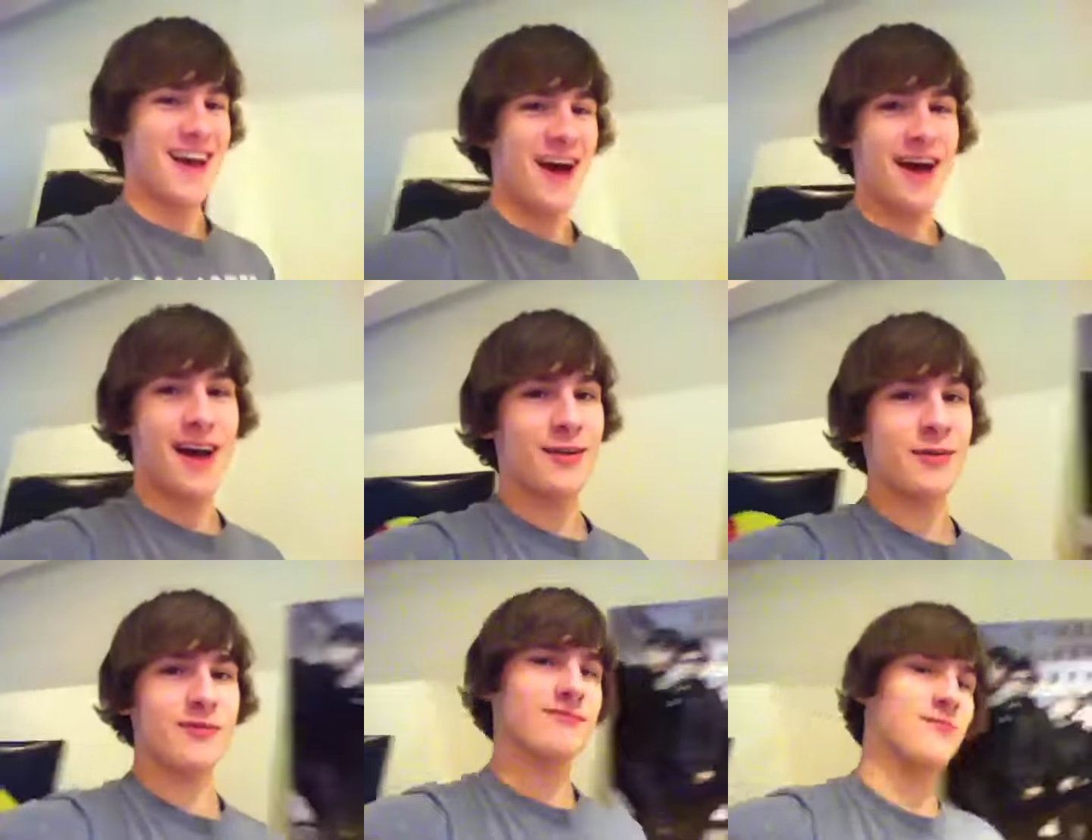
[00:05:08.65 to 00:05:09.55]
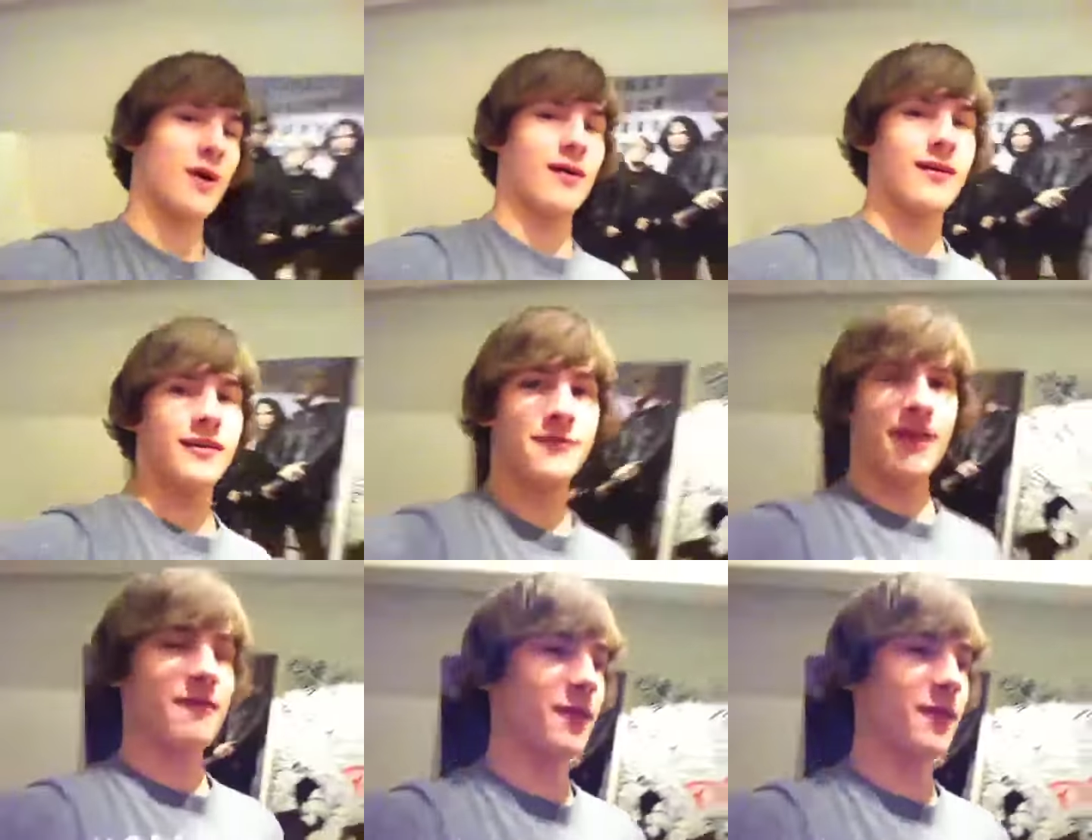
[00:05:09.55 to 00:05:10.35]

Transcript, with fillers: Uh, I don't, well, it's five